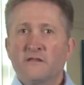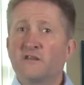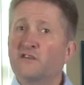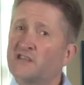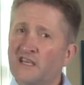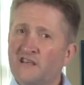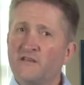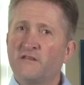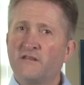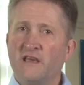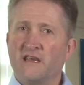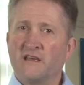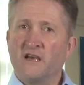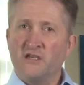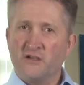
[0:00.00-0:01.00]
The second
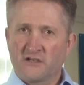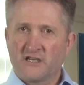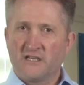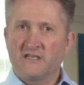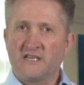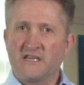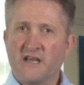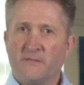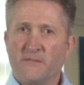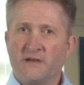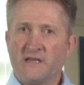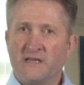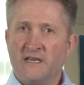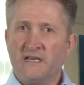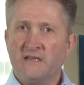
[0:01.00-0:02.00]
thing a utility
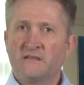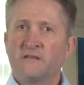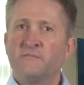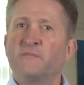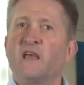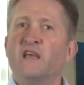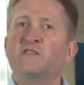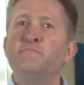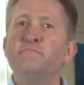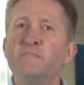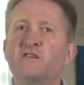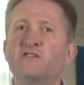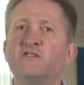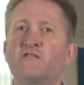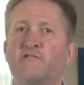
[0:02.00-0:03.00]
company needs is
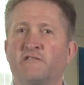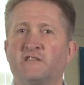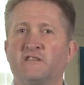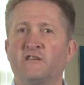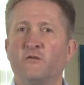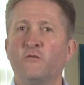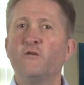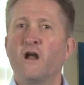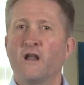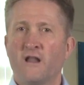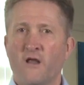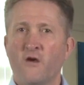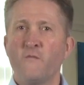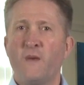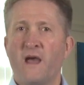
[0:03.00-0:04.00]
mission-critical
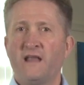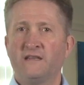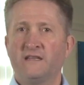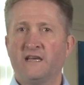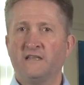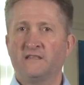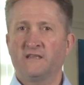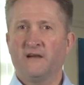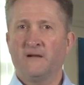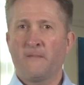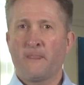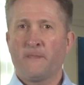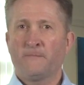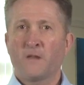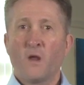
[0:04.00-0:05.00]
low-band data.
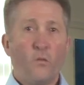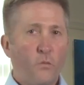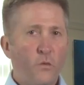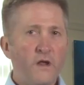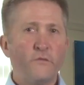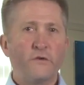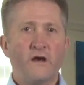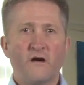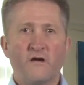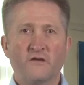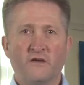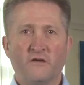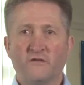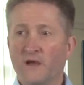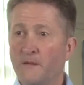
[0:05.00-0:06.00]
We would
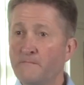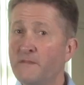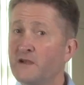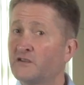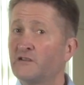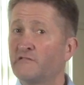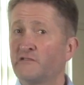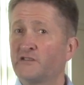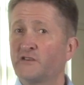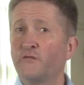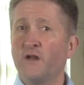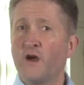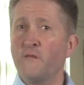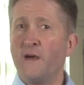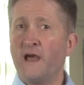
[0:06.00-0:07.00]
argue that mission-critical
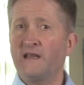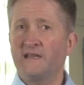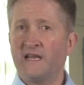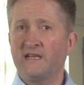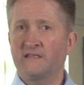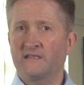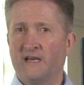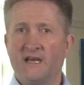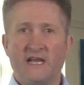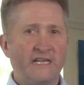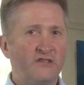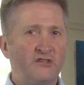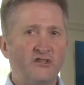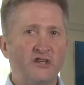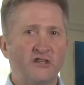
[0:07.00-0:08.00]
low-band data
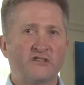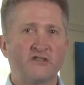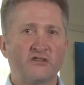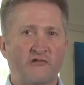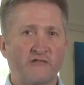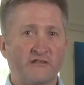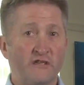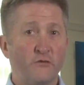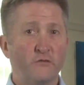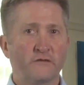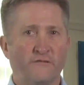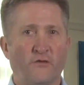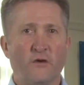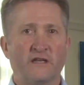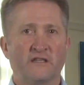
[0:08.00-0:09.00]
is just as critical
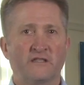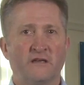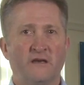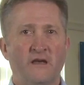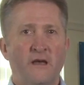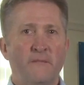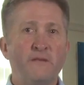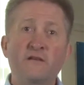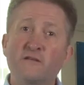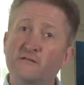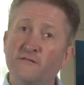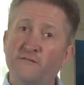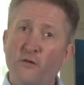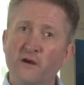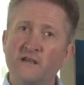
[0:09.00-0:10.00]
as voice,
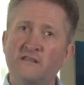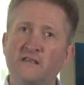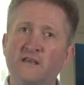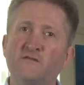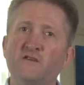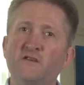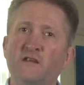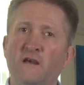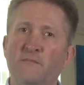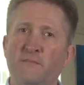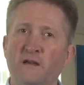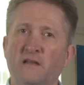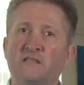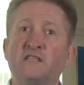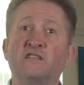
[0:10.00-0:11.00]
because voice gives you the
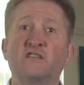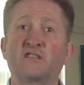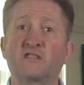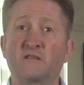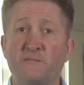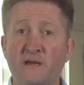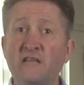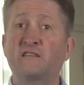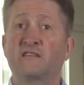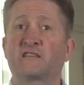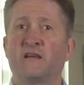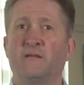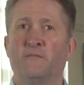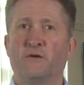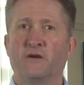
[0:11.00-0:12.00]
ability to speak to
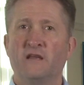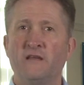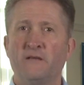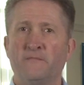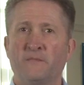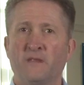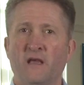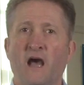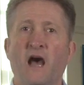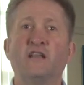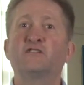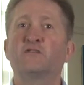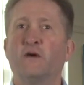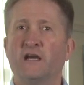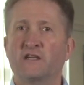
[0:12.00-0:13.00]
somebody
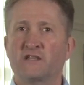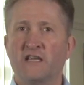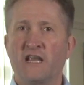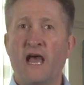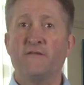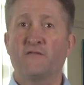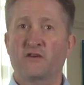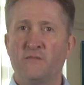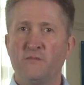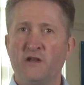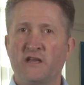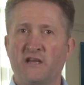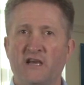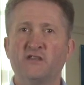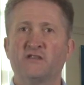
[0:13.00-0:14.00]
and to actually have a
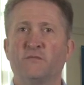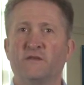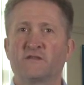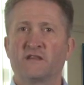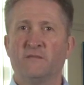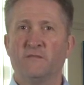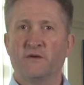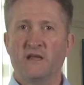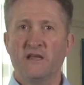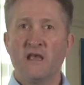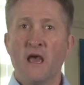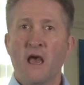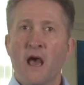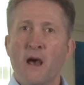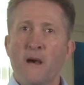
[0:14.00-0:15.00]
communication with
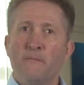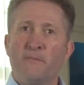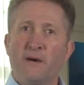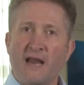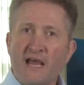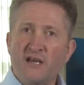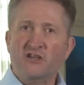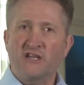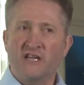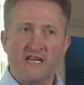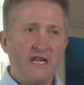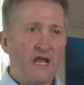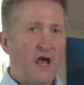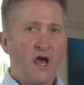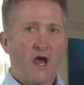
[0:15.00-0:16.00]
somebody, but
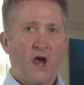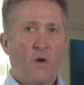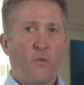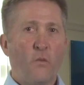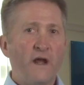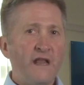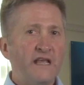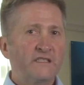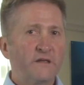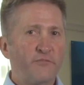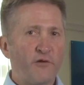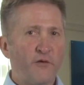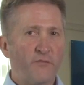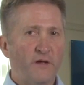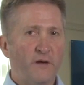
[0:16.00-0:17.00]
actually, when there's a
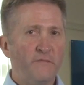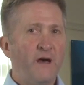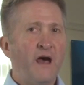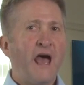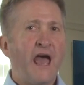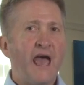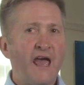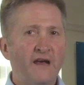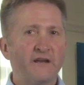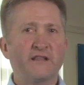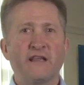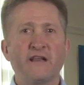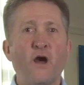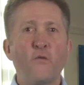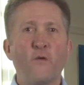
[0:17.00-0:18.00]
problem, how do
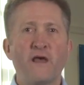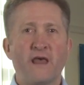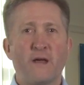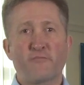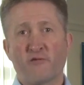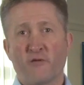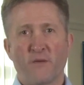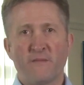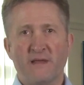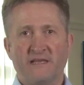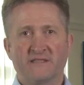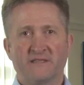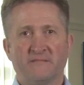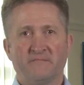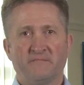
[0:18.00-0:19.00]
they know where that problem
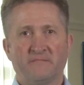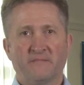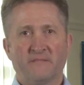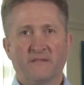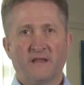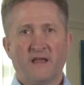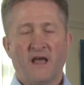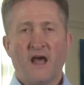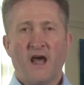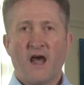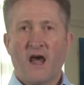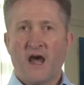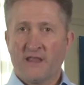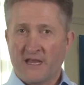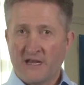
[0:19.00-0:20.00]
is?
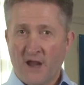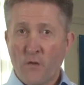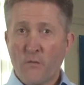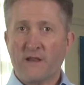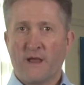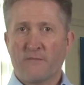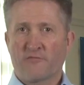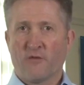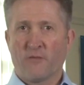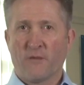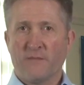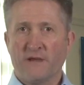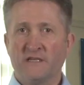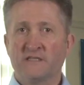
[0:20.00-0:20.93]
And they know where that problem